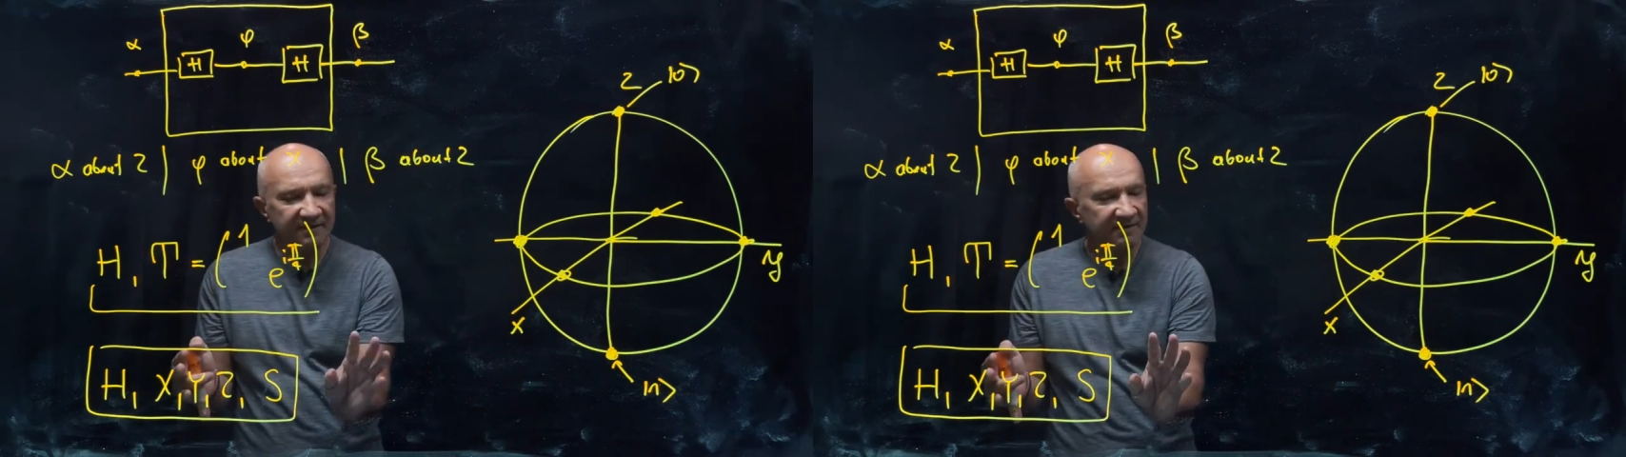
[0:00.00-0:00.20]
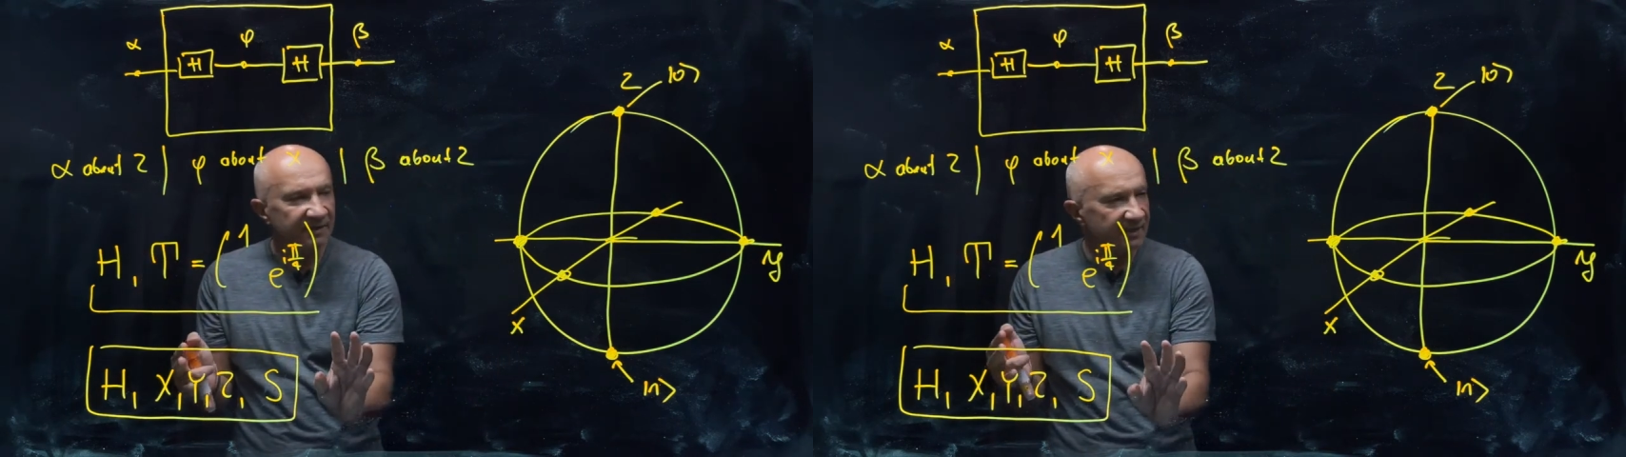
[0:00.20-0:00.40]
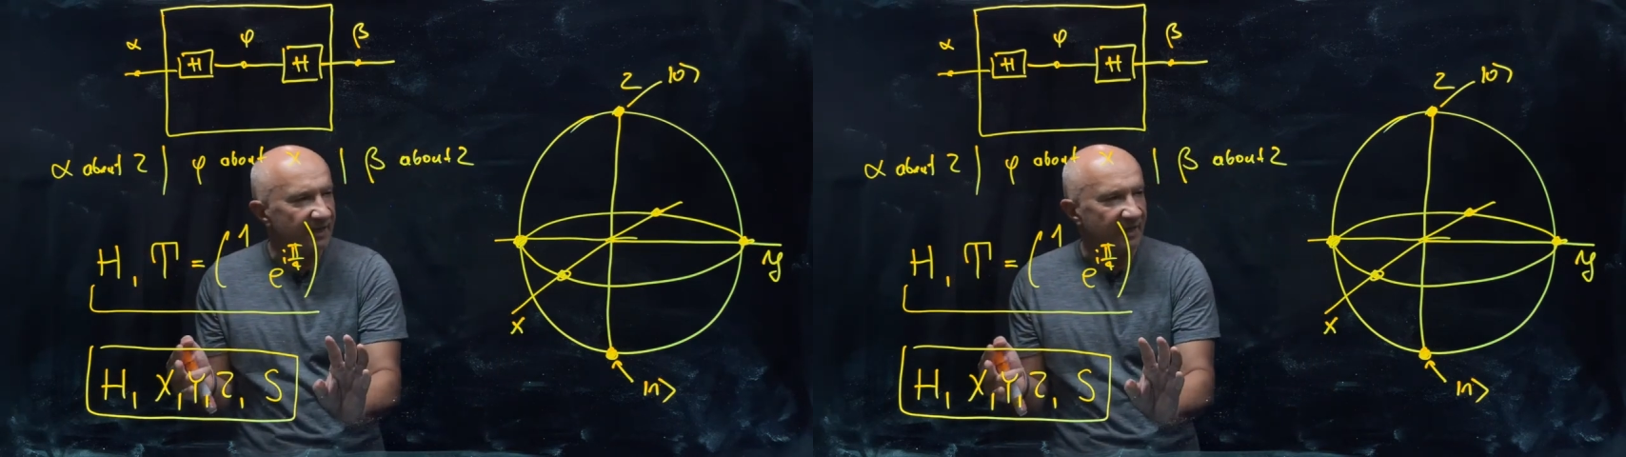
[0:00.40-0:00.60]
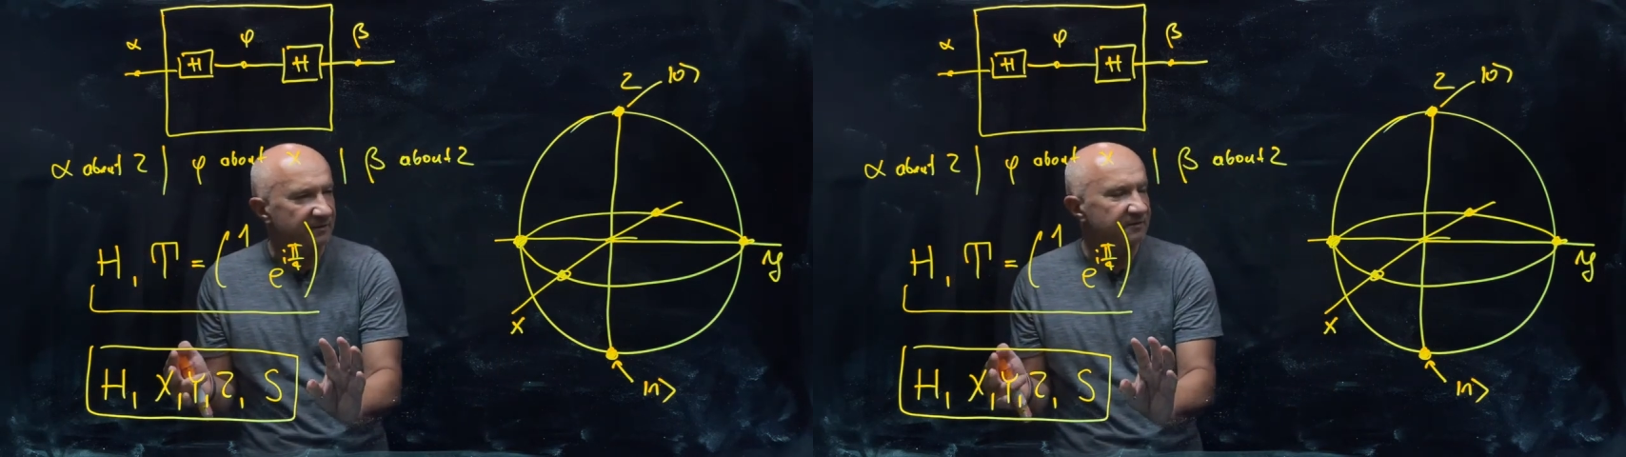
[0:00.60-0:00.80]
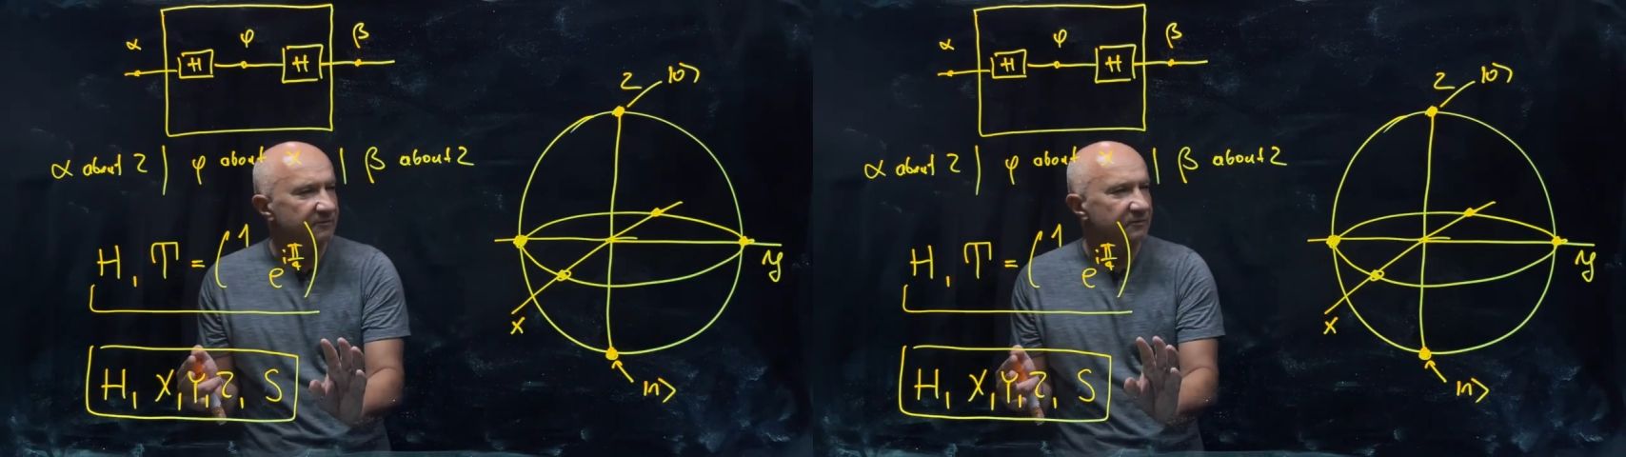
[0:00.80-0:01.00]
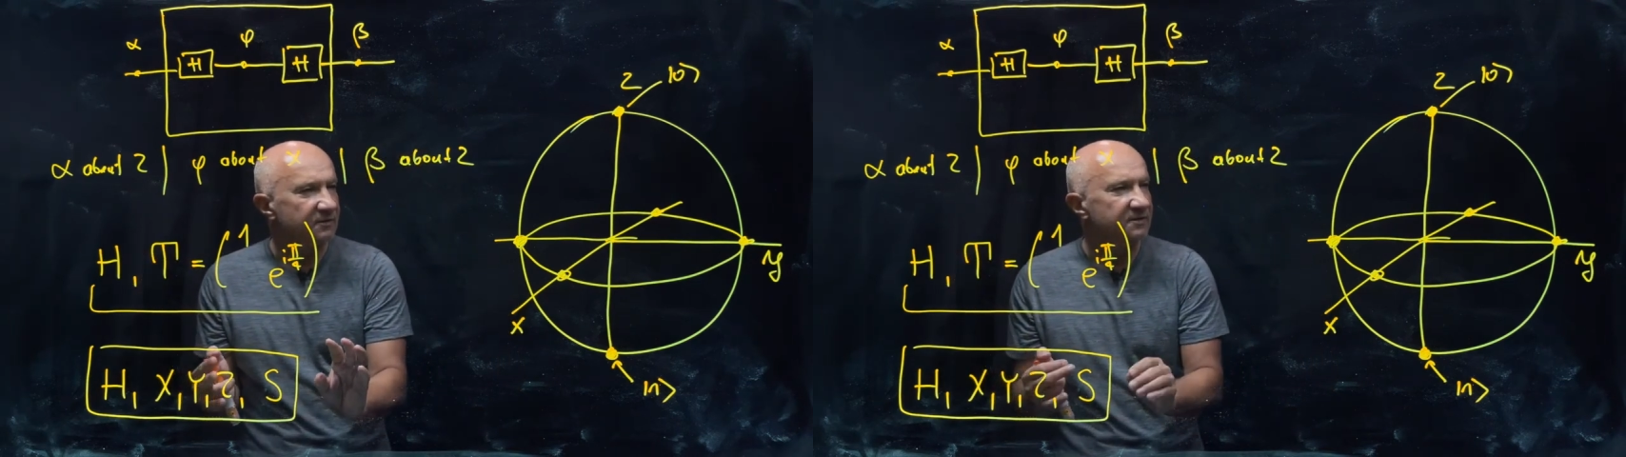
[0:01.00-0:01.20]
T gate to this